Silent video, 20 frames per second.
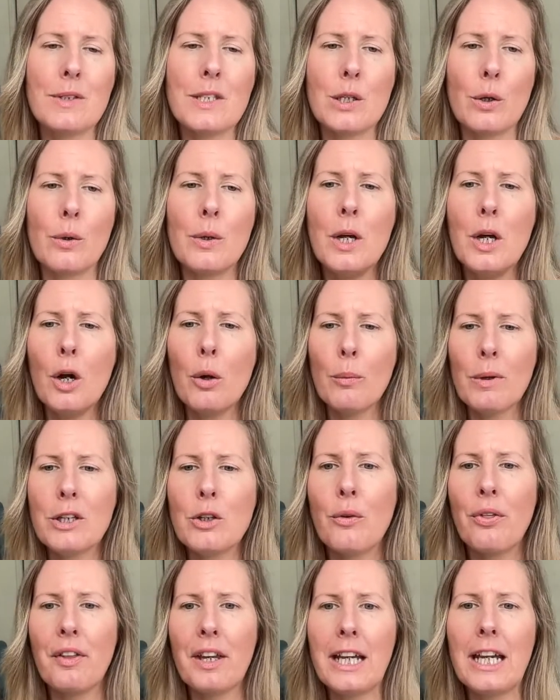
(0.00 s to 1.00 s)
So when
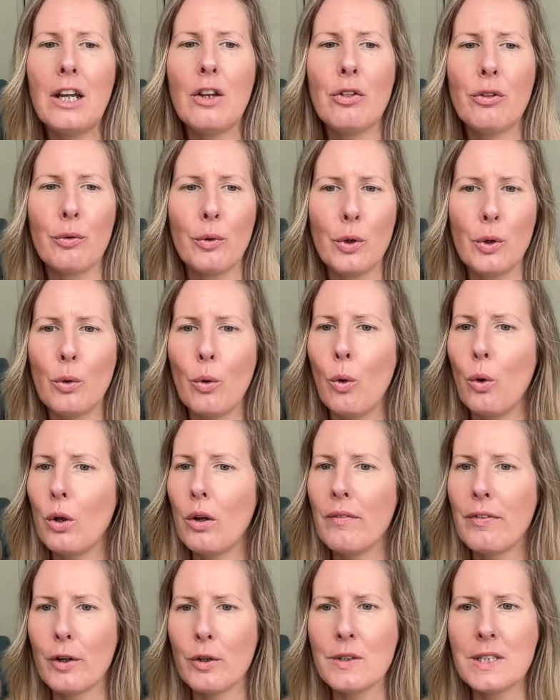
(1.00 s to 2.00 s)
you're thinking through all
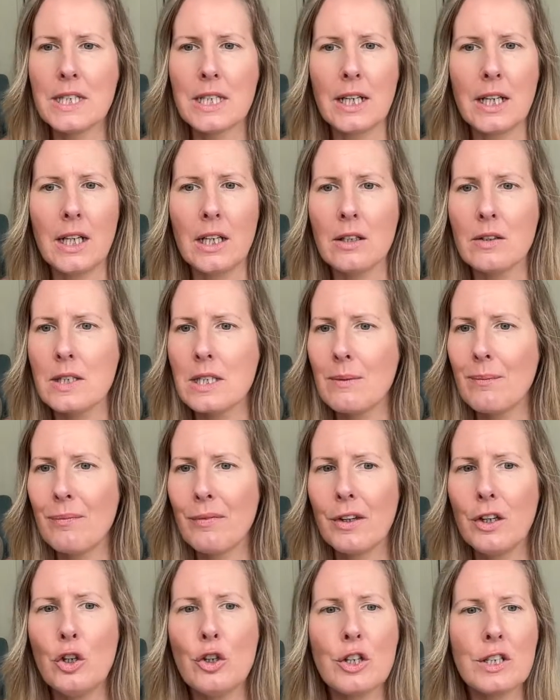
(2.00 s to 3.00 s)
of those things,
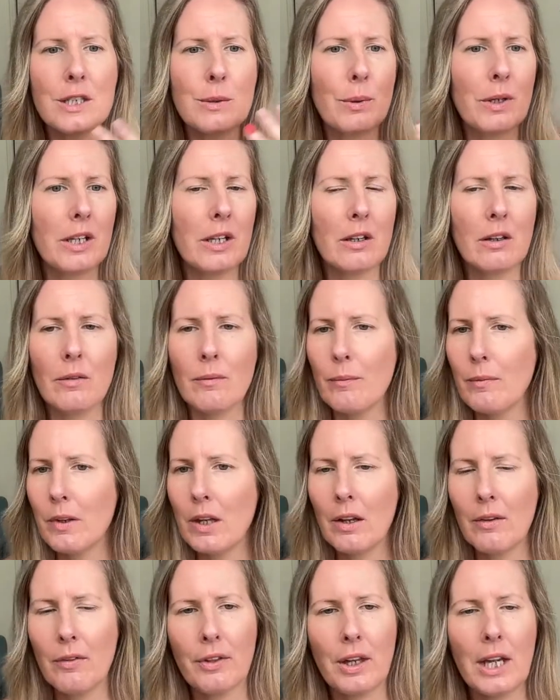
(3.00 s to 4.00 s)
you just want to
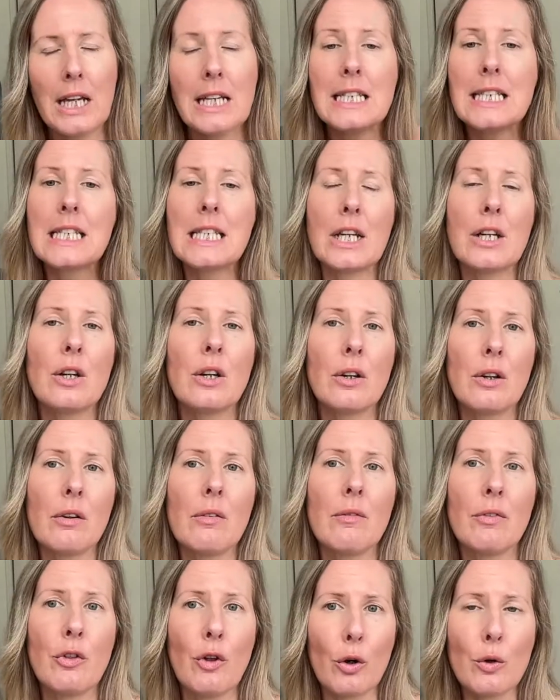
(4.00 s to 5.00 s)
consider
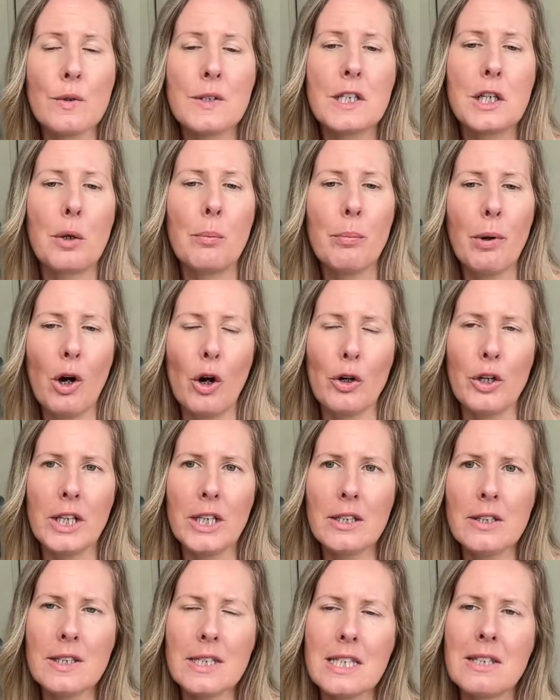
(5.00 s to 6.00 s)
those
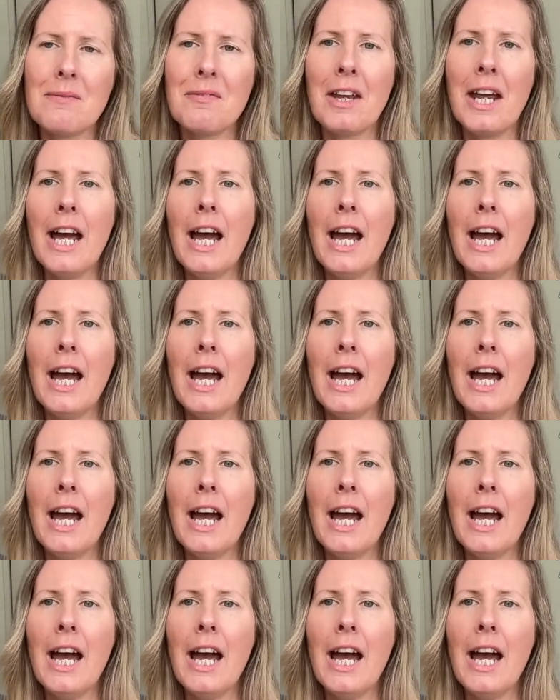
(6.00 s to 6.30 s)
components.